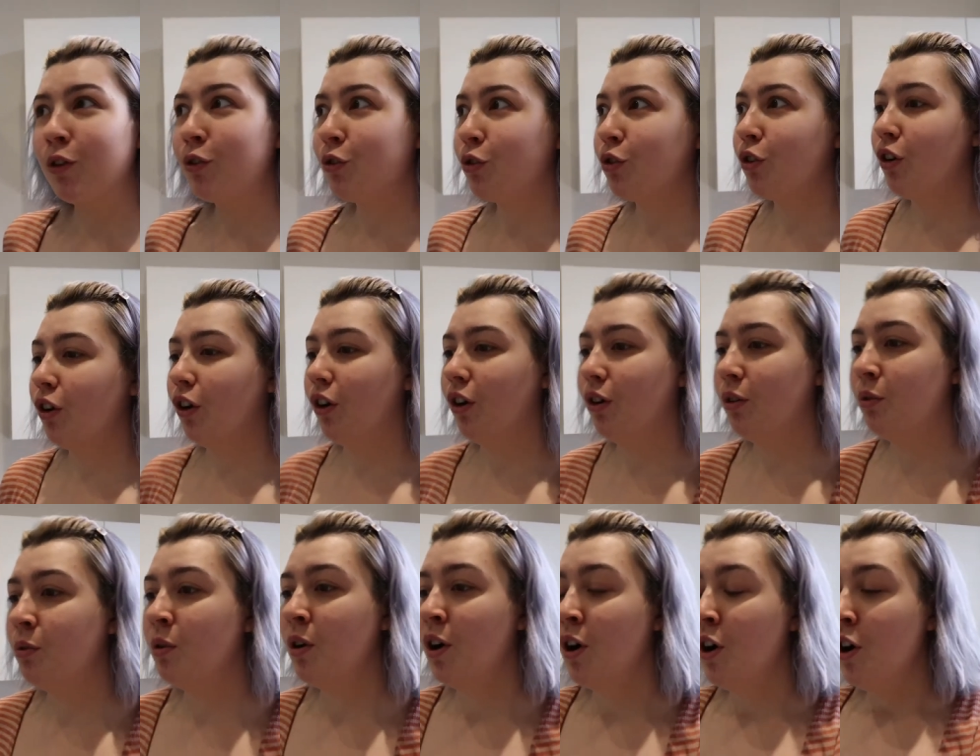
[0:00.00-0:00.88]

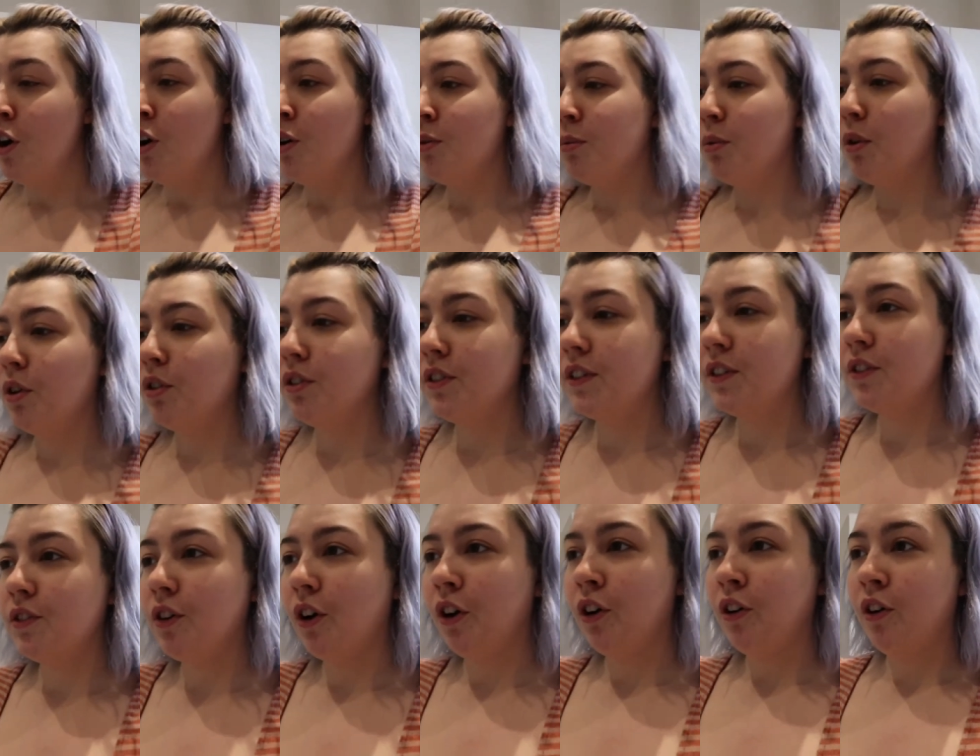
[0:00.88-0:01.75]
so whilst
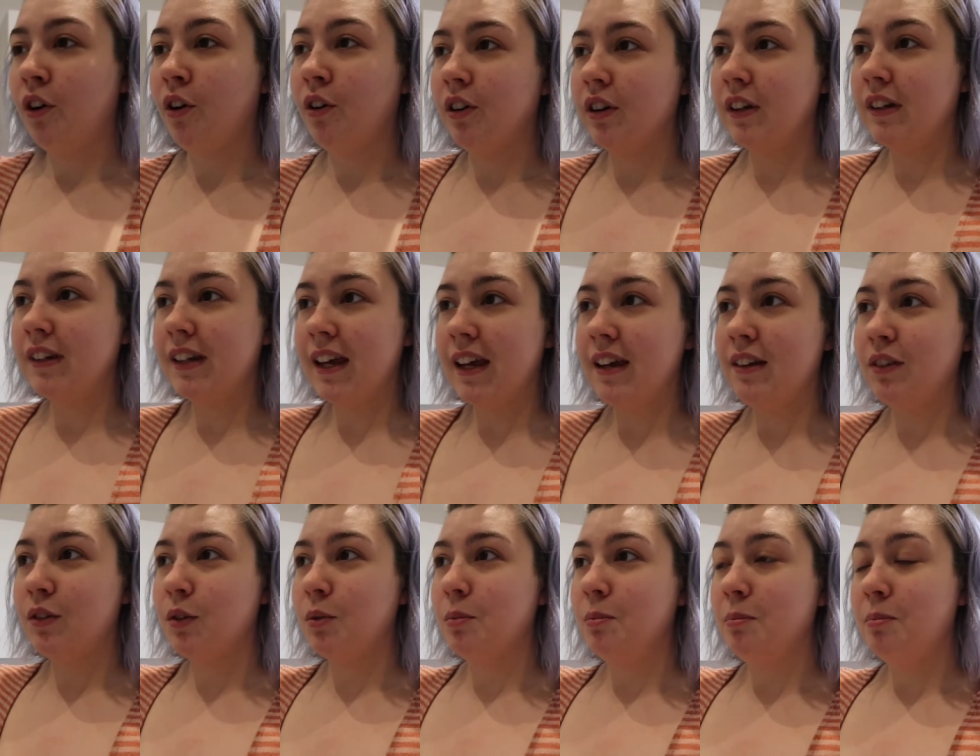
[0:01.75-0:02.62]
he's gone, I'm gonna
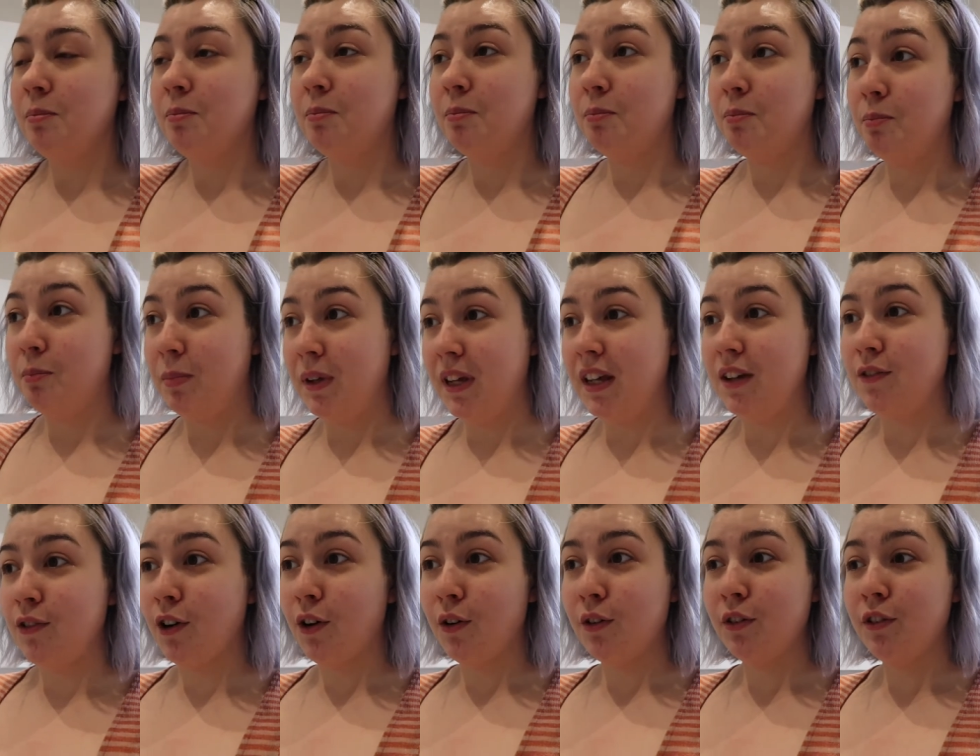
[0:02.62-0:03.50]
take some
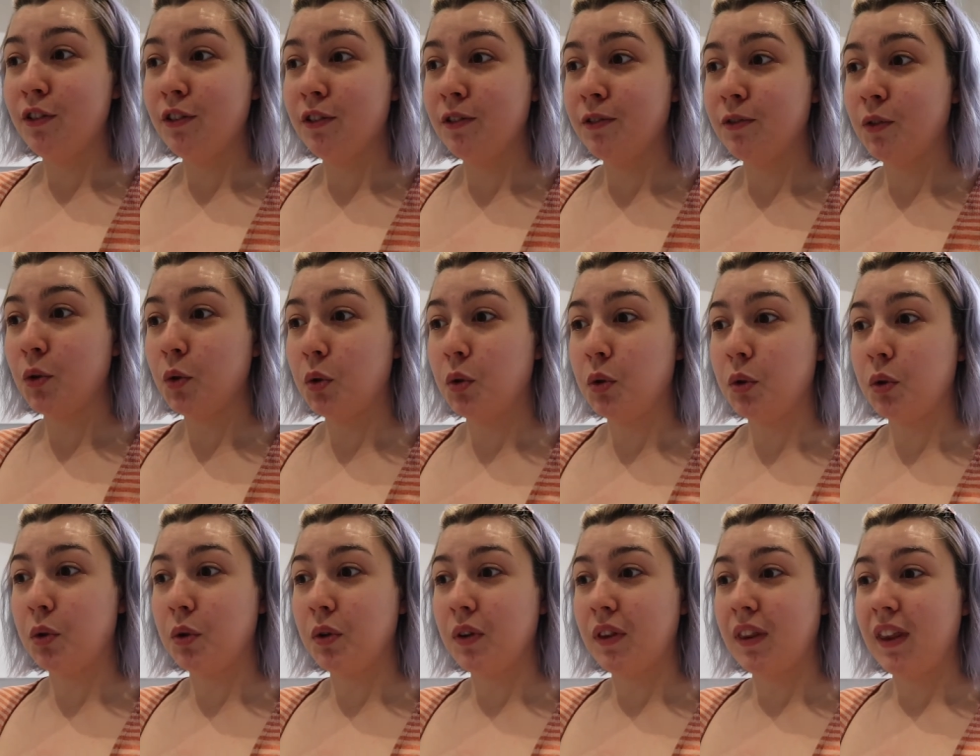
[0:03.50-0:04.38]
b-roll
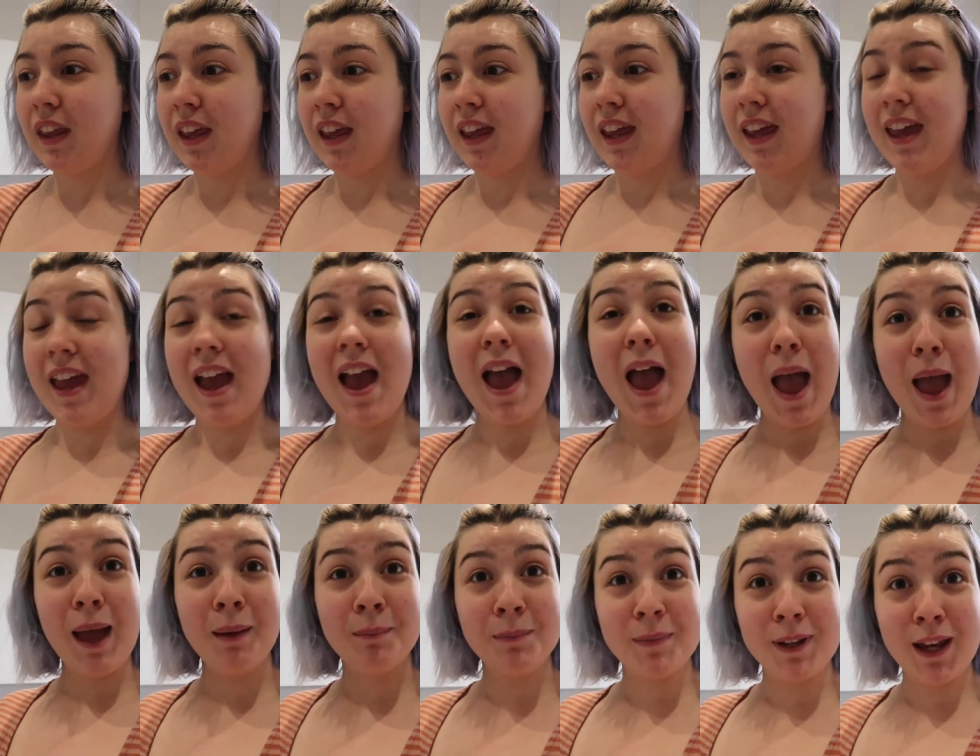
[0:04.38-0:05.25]
for the
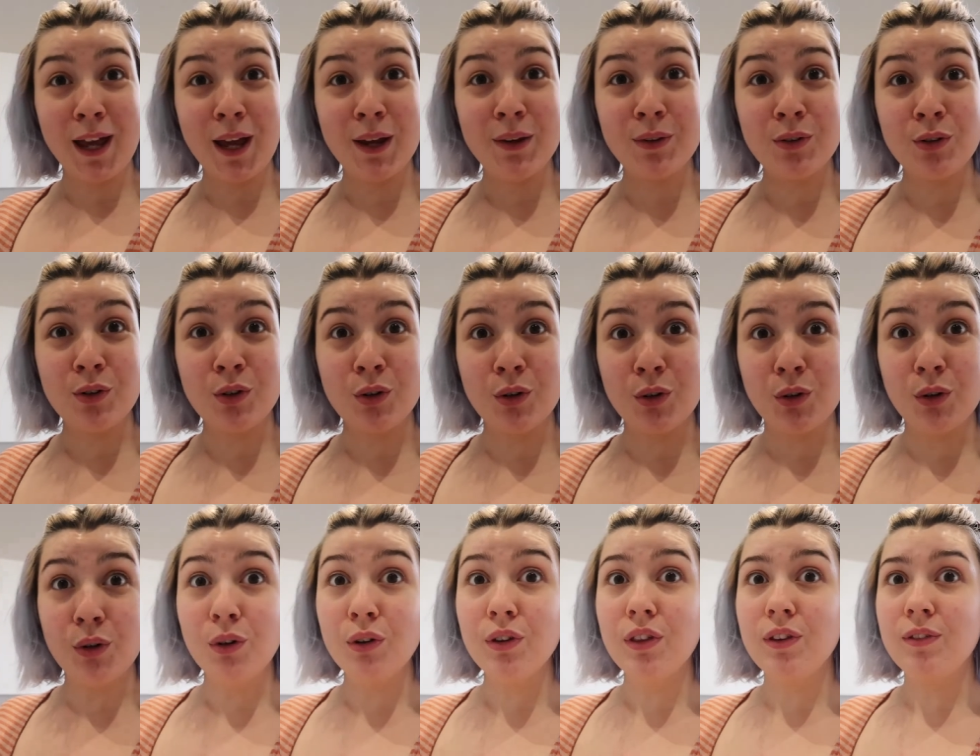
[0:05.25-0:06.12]
empty house
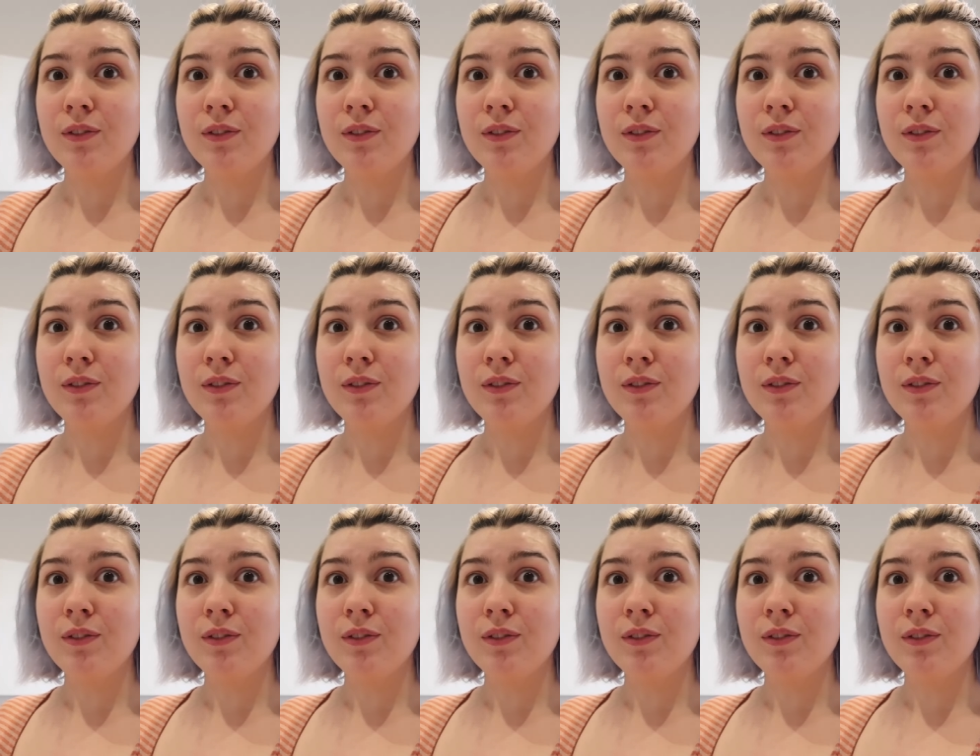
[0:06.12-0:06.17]
tour.